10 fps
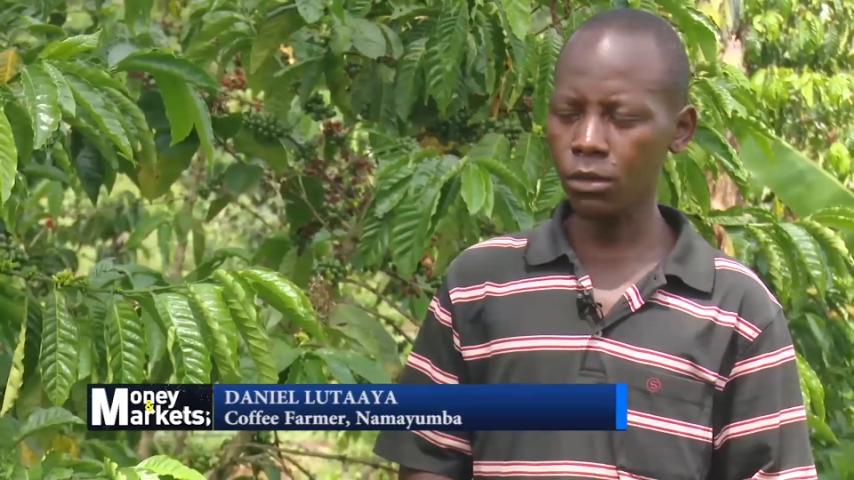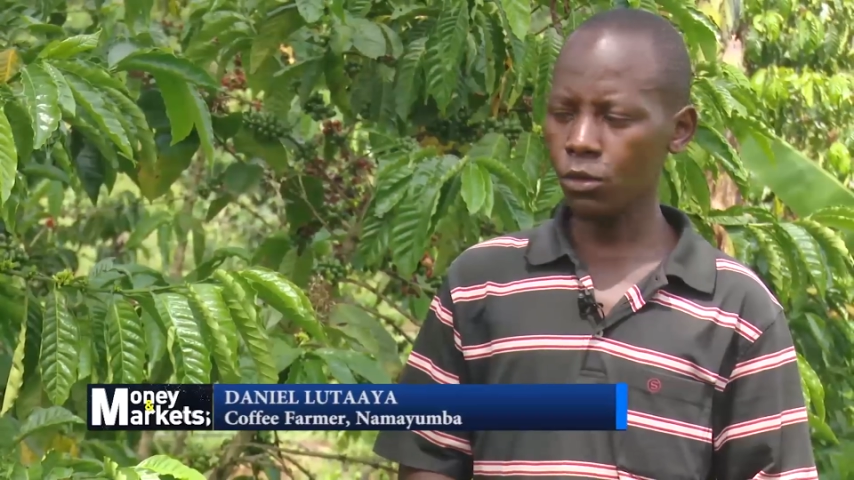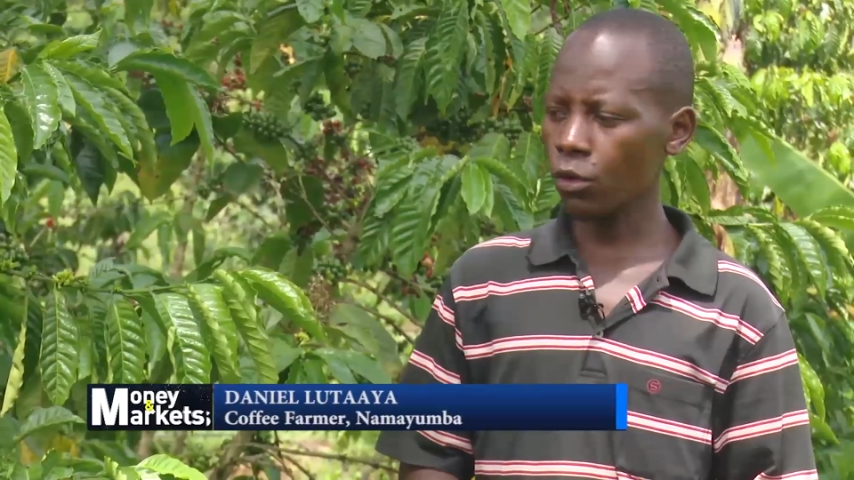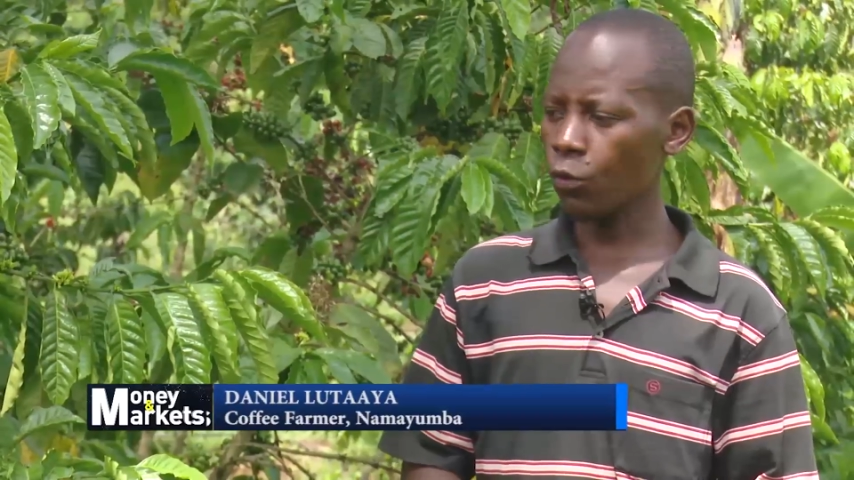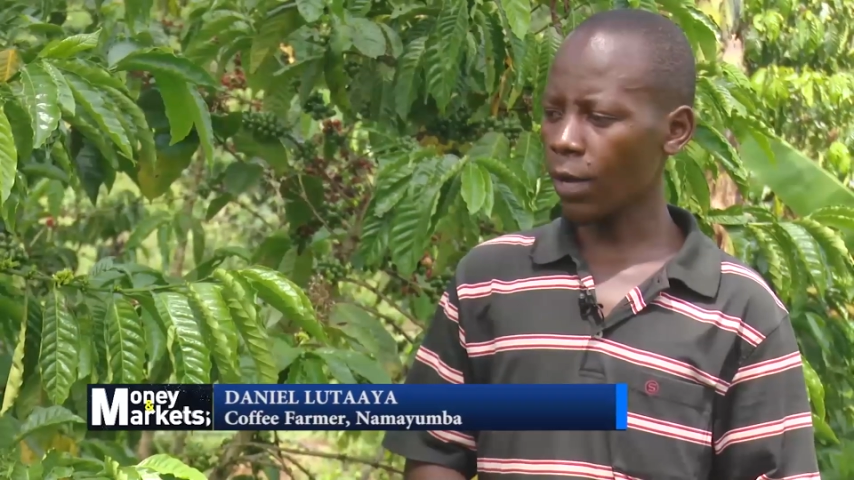
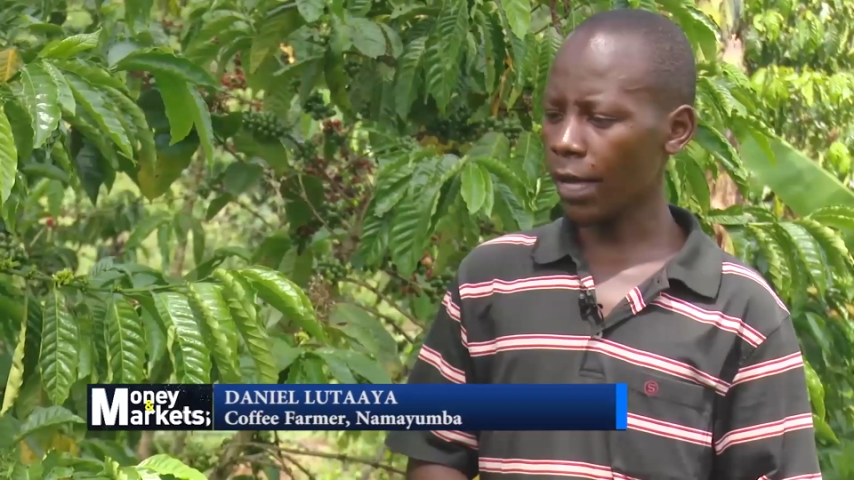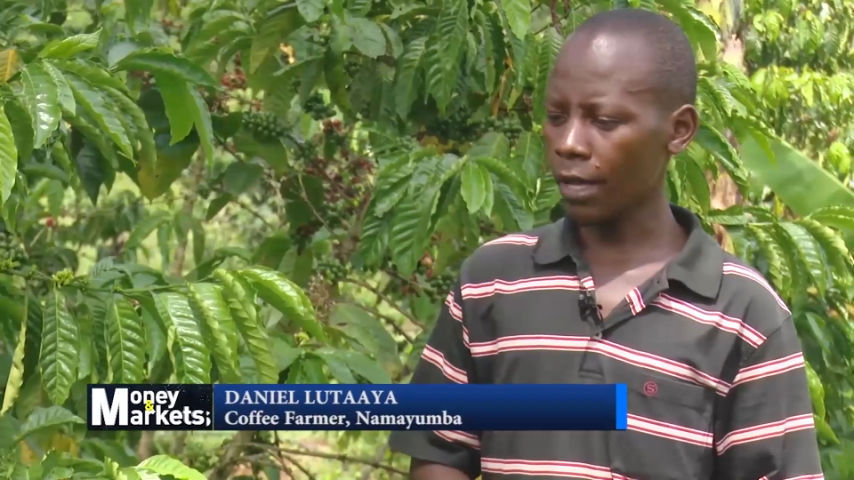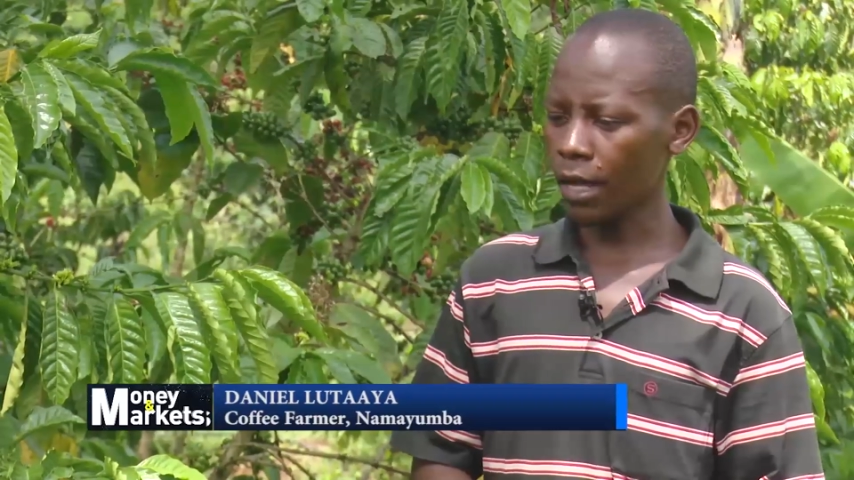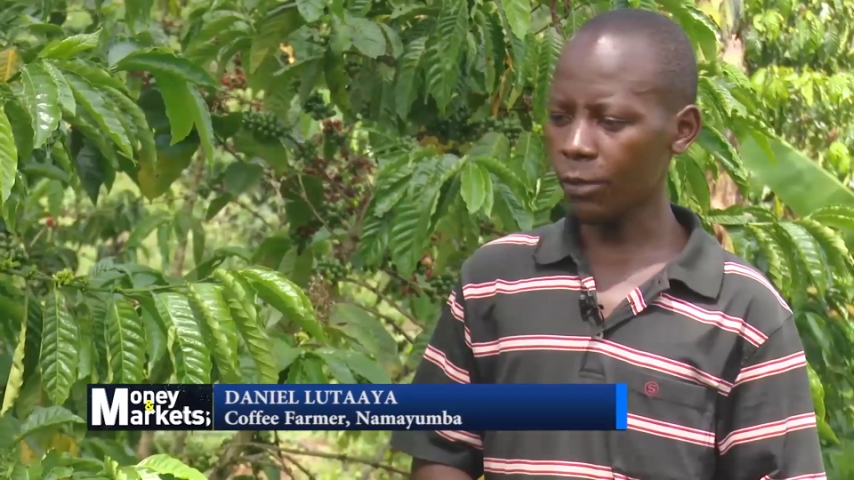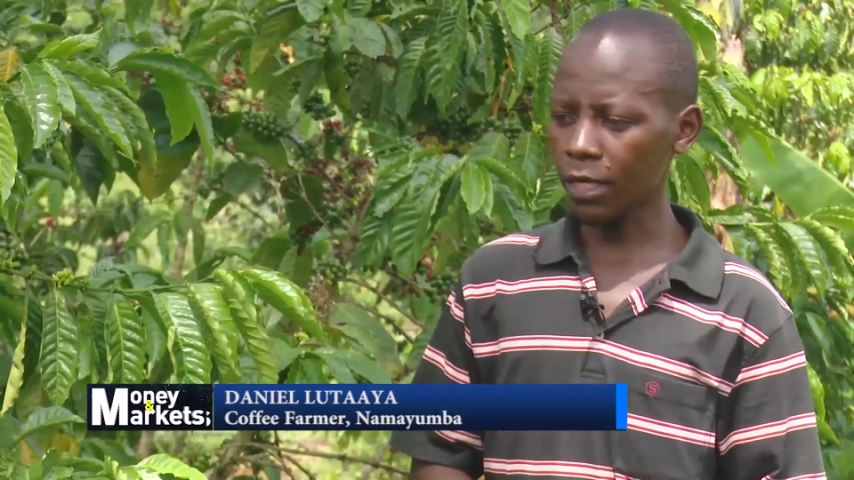So we are
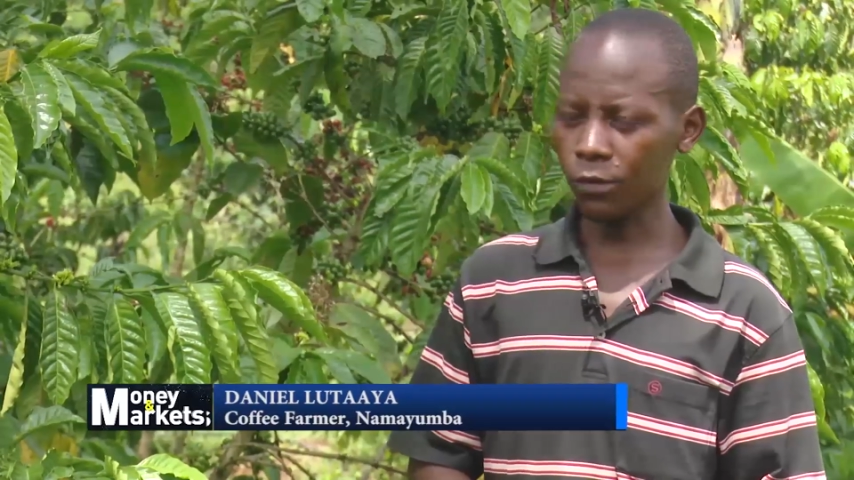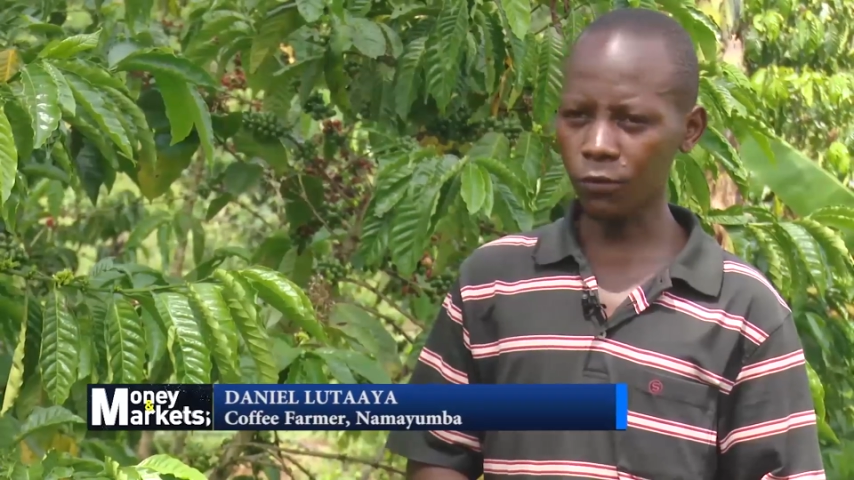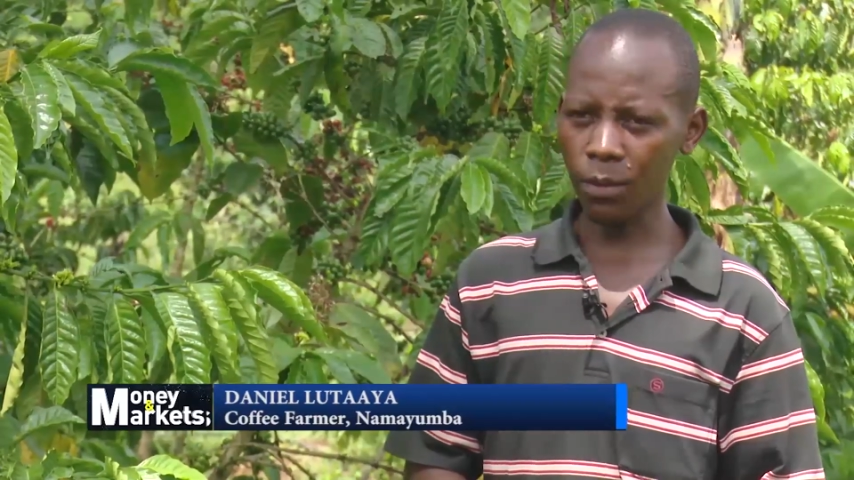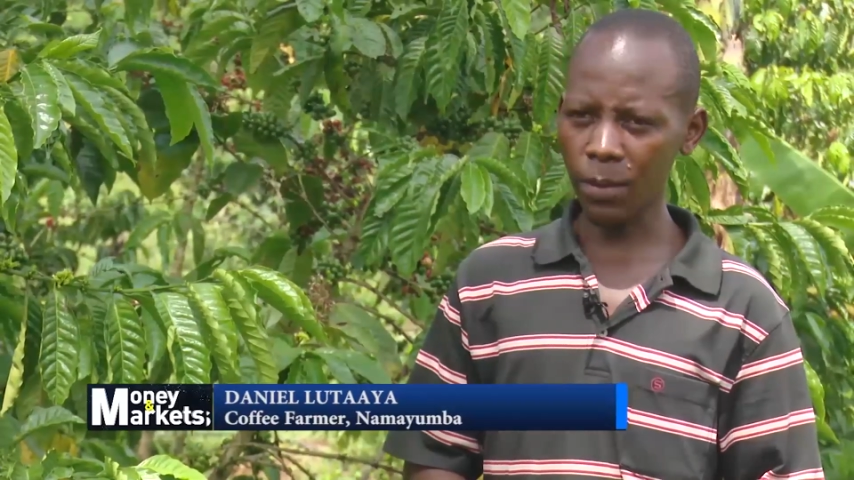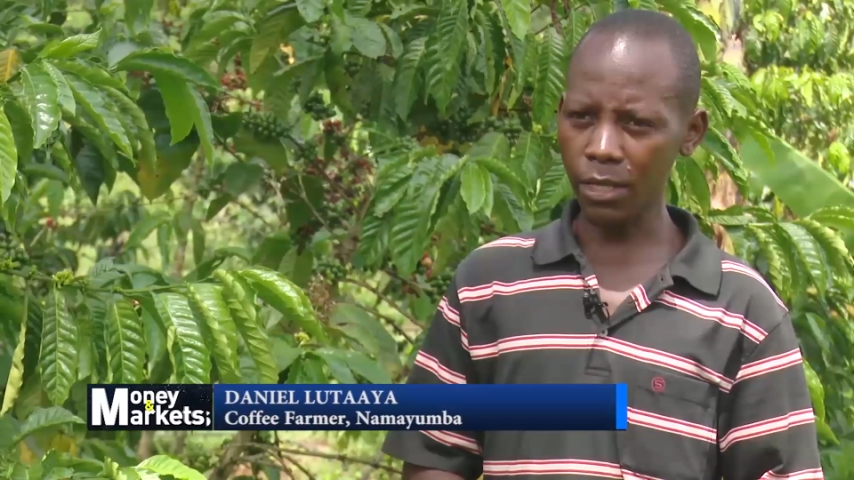helped as
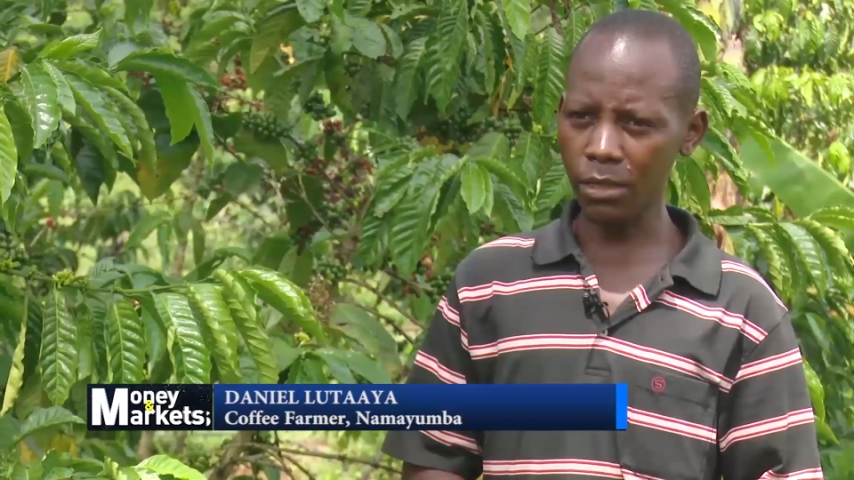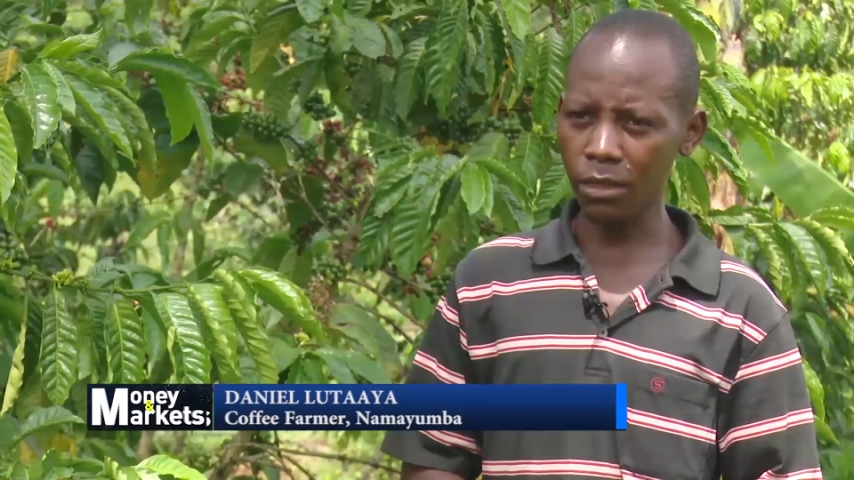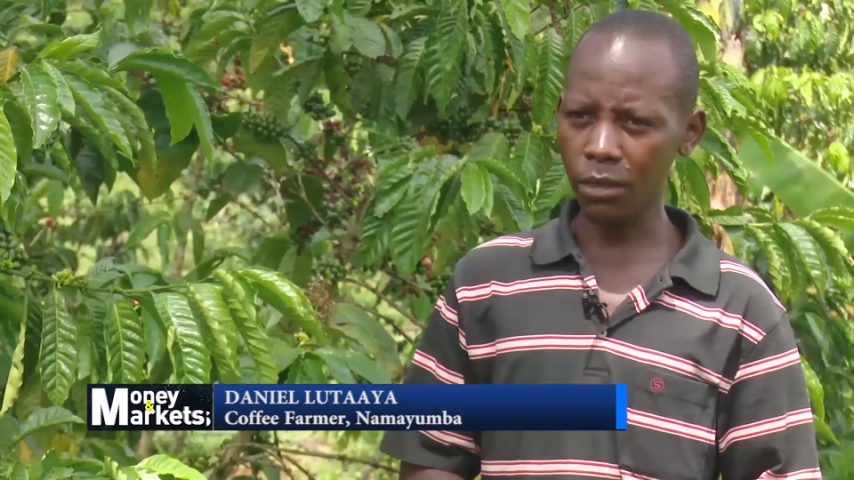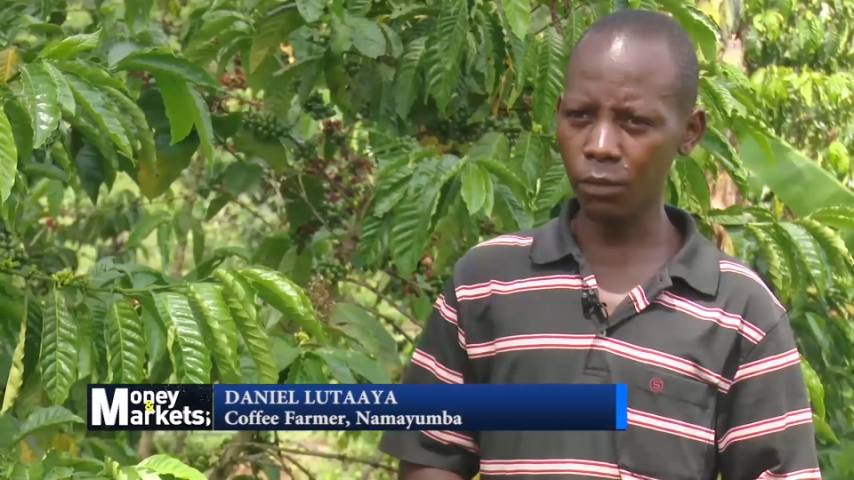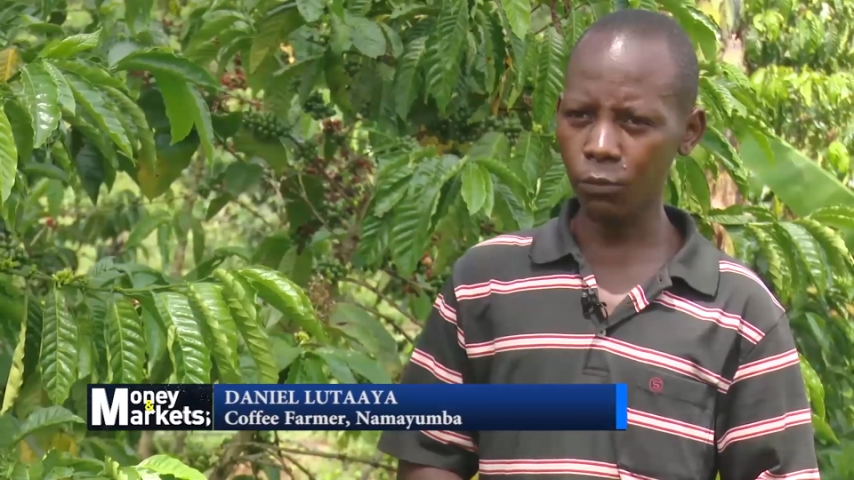farmers